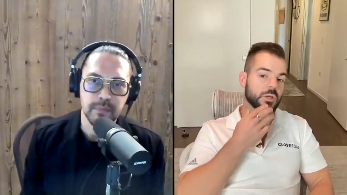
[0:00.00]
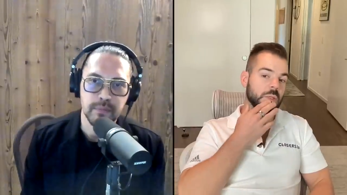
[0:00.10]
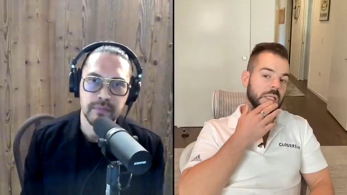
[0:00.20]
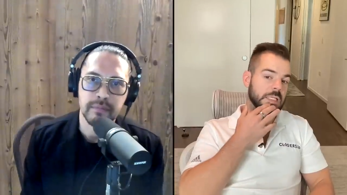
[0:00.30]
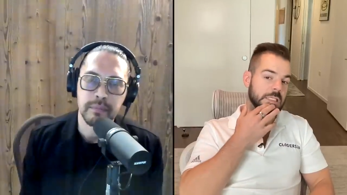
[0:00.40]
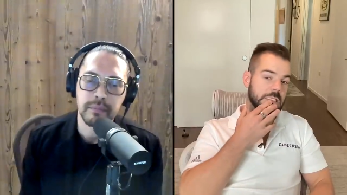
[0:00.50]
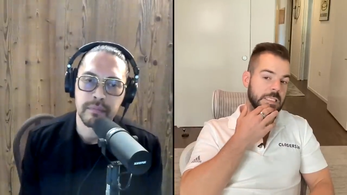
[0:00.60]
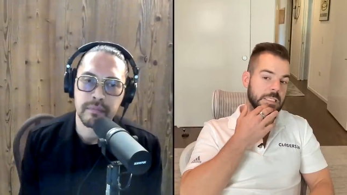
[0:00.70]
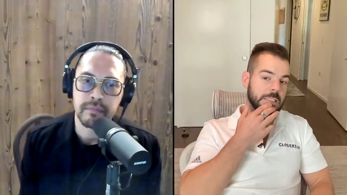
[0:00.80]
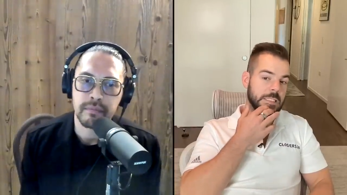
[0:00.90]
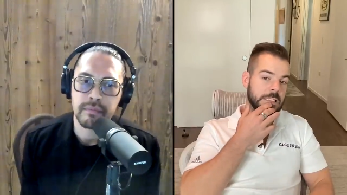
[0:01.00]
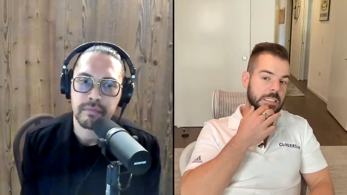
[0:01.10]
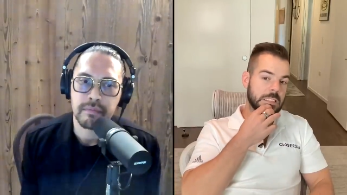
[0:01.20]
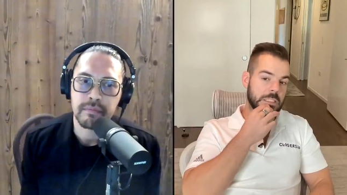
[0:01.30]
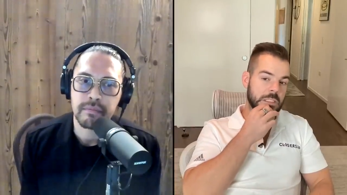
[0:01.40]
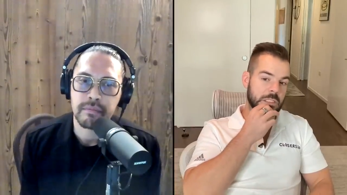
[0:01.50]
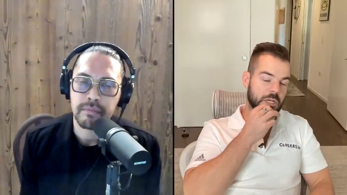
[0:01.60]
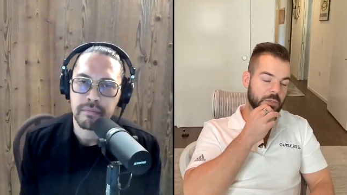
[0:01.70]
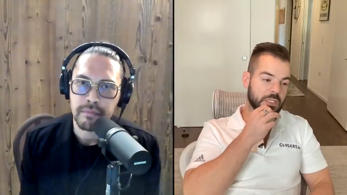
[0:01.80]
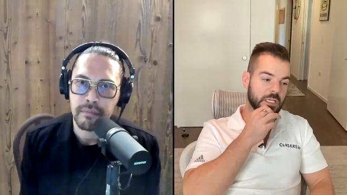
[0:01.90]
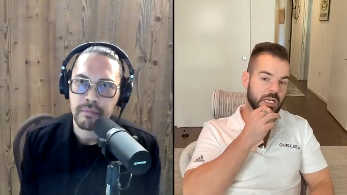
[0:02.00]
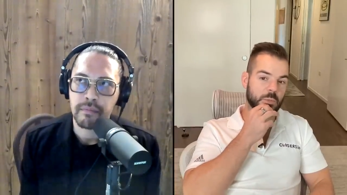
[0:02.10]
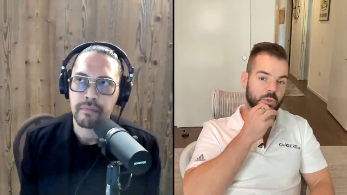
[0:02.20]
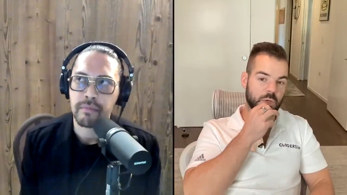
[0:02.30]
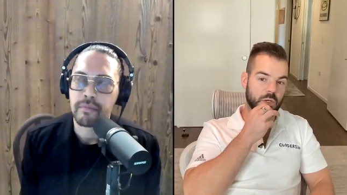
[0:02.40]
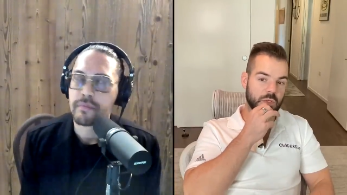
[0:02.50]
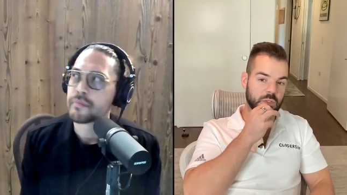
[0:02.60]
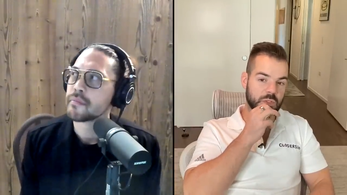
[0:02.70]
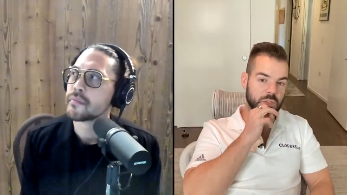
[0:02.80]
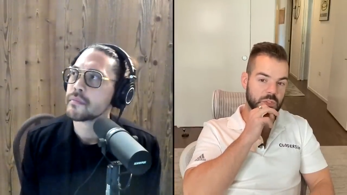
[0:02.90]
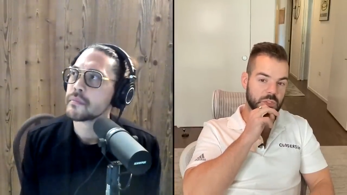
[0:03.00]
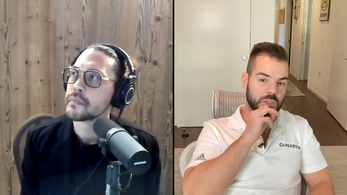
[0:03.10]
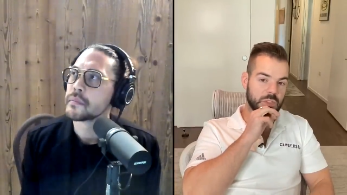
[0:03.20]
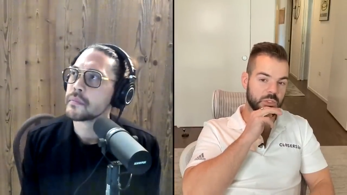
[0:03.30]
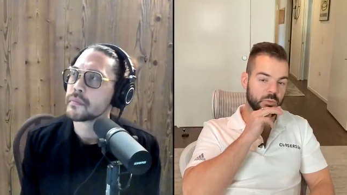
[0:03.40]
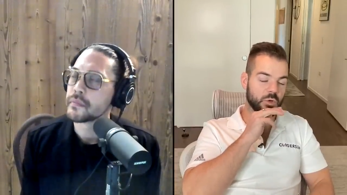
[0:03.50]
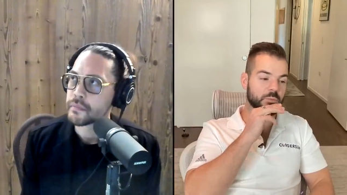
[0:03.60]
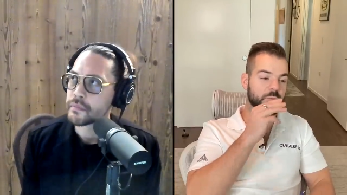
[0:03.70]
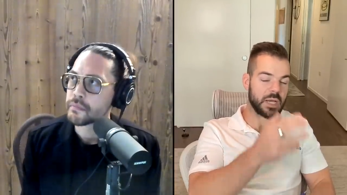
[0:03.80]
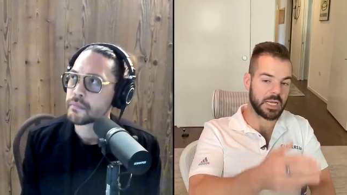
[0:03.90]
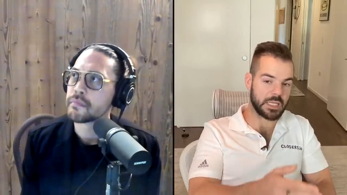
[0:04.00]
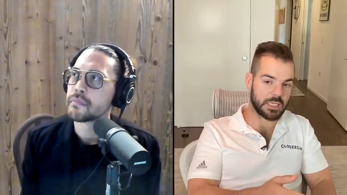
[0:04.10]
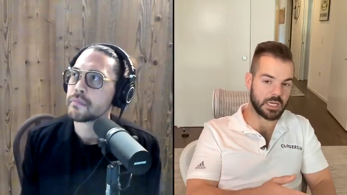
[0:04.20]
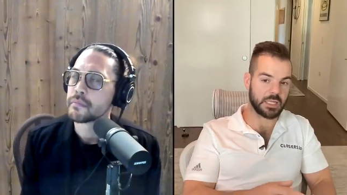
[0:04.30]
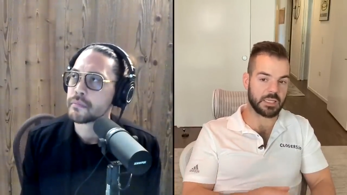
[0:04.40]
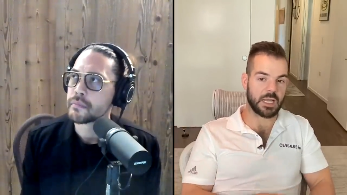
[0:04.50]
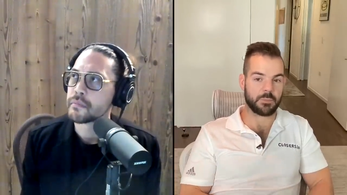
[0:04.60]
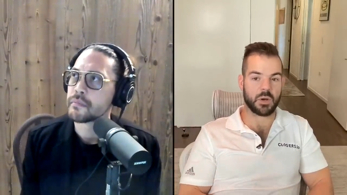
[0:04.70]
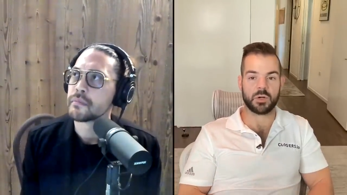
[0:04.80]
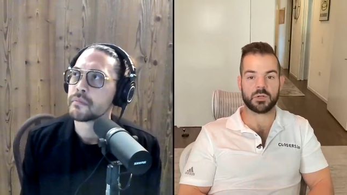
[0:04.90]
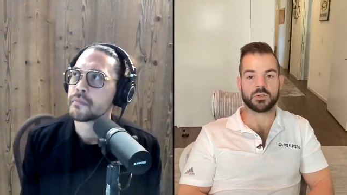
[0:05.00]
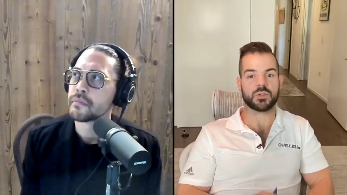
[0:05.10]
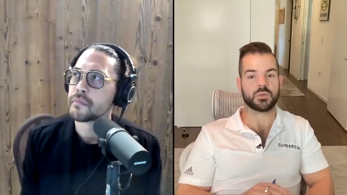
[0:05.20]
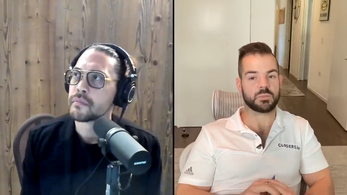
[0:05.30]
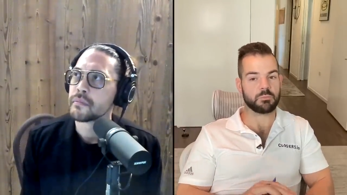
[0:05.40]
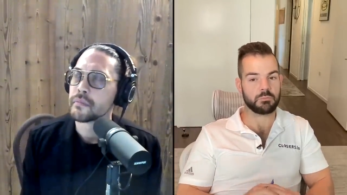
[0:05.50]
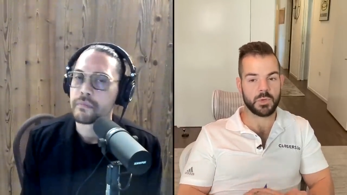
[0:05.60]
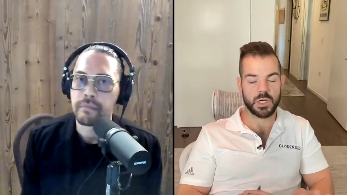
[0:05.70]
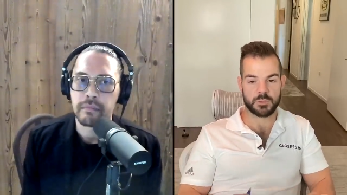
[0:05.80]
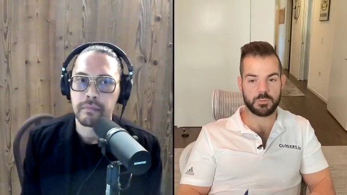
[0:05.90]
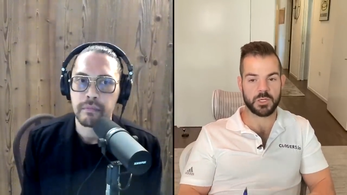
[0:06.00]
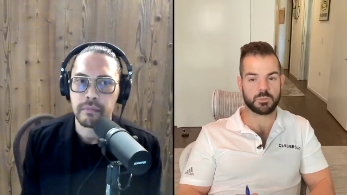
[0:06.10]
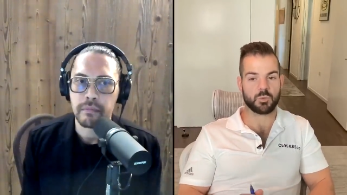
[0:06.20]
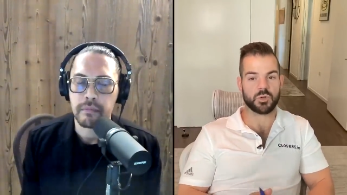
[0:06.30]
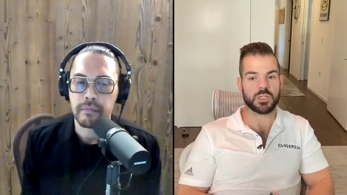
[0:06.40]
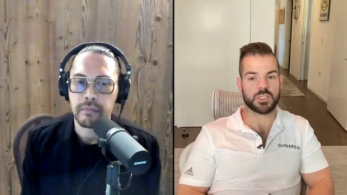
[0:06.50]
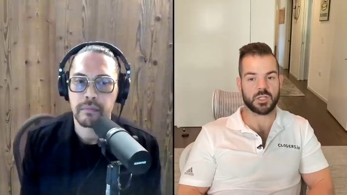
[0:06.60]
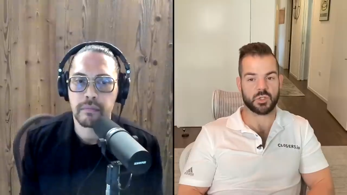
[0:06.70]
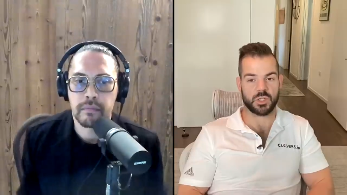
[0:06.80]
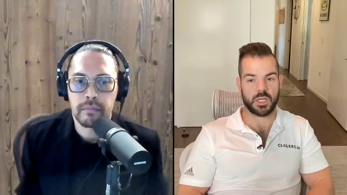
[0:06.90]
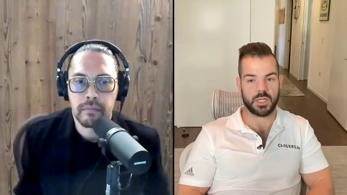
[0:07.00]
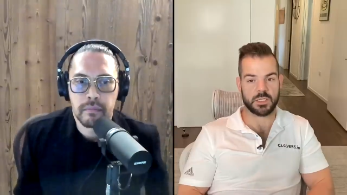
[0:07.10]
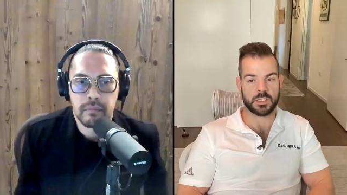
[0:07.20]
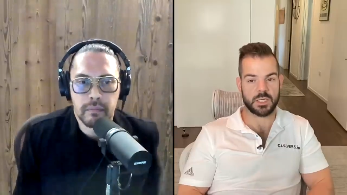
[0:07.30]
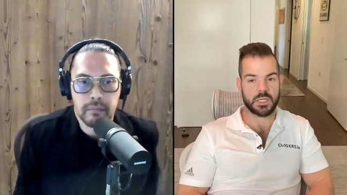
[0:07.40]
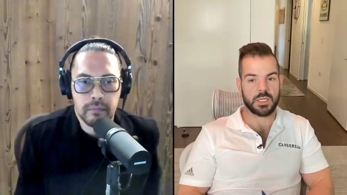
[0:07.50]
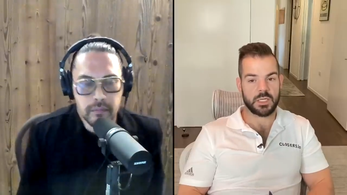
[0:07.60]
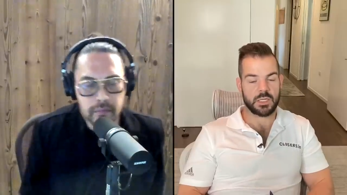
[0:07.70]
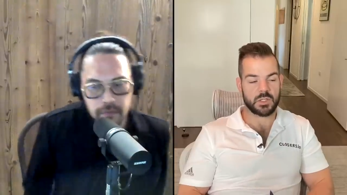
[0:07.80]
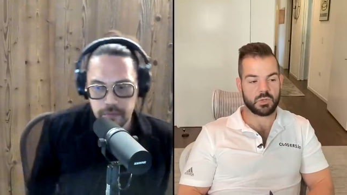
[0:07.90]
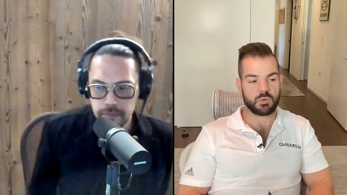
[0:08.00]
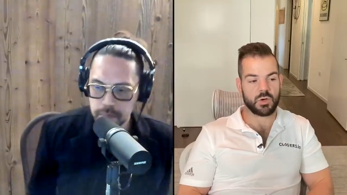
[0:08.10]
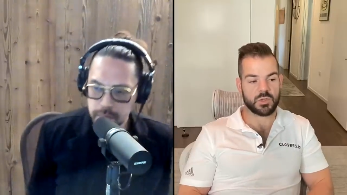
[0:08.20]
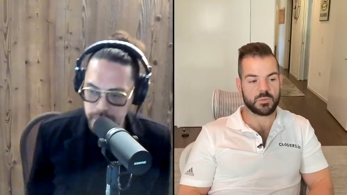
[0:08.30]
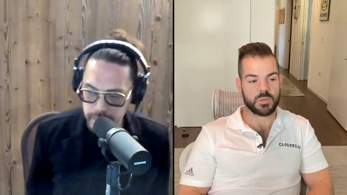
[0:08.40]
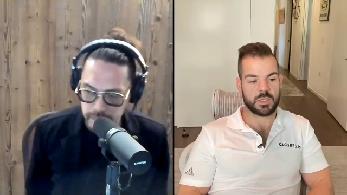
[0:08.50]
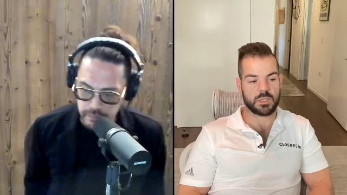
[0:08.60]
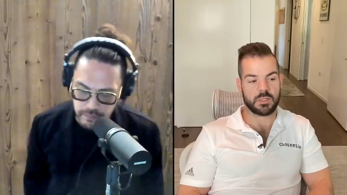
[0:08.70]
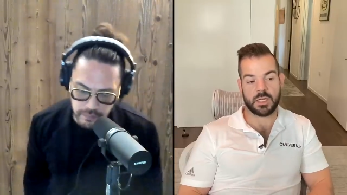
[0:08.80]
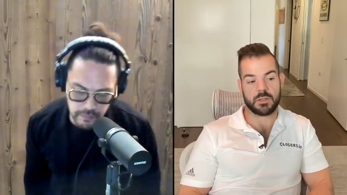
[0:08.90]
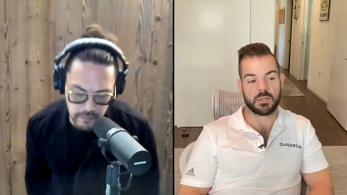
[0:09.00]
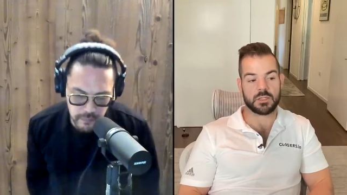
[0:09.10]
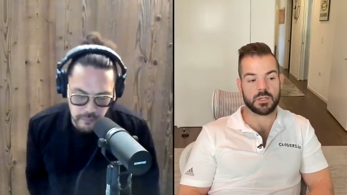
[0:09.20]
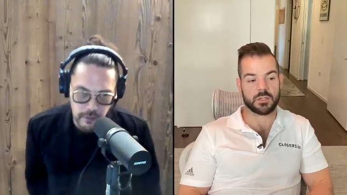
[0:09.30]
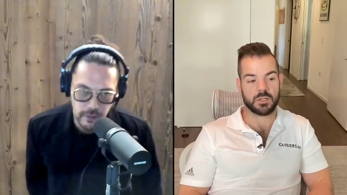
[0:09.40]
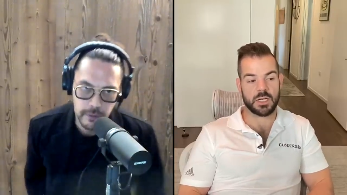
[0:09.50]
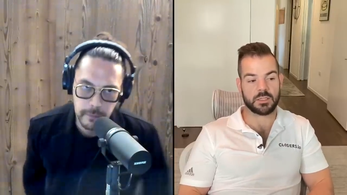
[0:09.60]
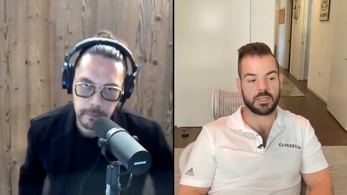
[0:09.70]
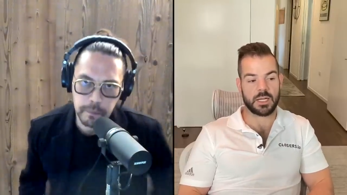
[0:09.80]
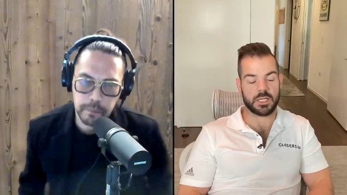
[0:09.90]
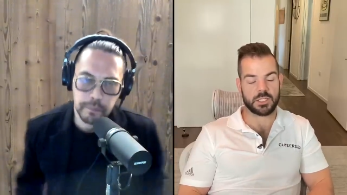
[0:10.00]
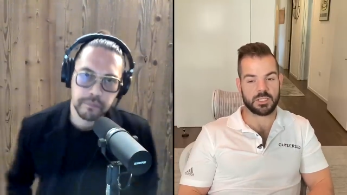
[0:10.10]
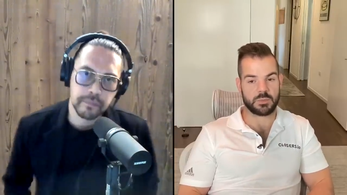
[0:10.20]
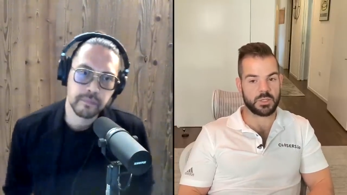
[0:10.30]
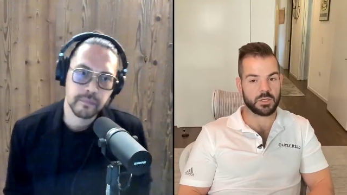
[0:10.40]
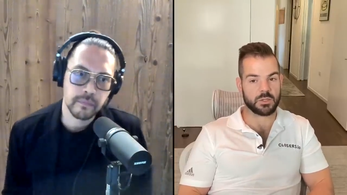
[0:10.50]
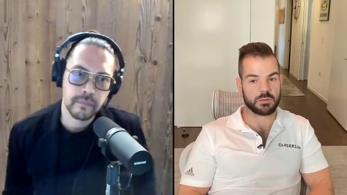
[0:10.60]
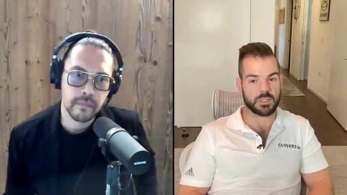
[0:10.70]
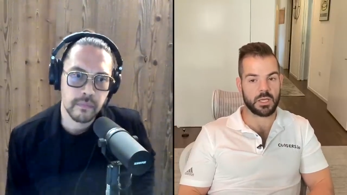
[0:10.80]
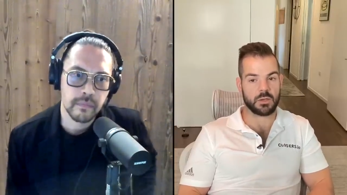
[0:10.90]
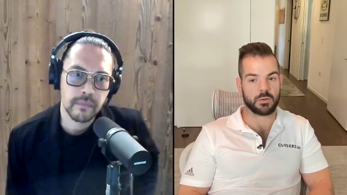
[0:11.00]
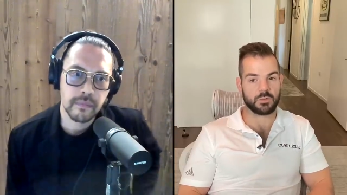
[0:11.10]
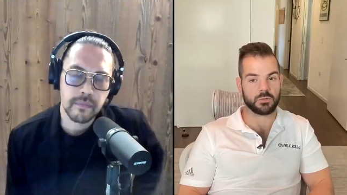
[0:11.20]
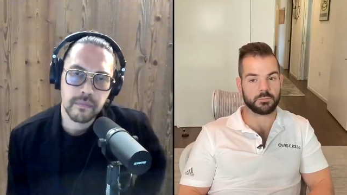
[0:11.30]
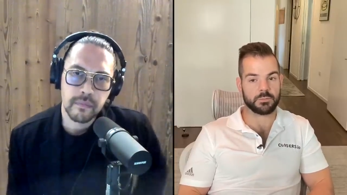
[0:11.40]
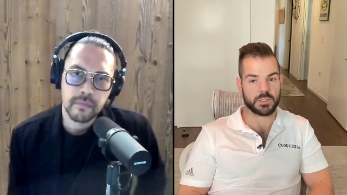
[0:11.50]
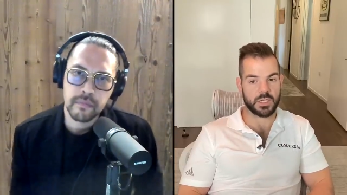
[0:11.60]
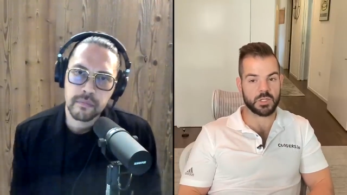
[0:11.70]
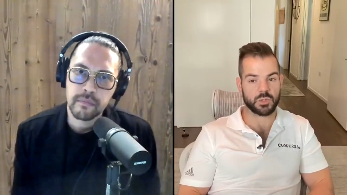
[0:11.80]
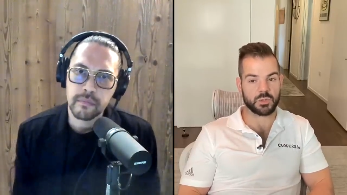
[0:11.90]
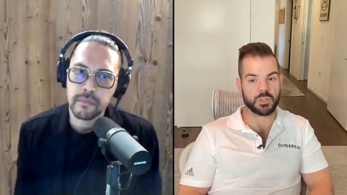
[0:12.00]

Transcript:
Speaker 1: complexity. You're able to take on more partners. You're more betting on that partner. So it's much, much more decentralized. And so ultimately, like I think done correctly, that actually has a bigger scale potential.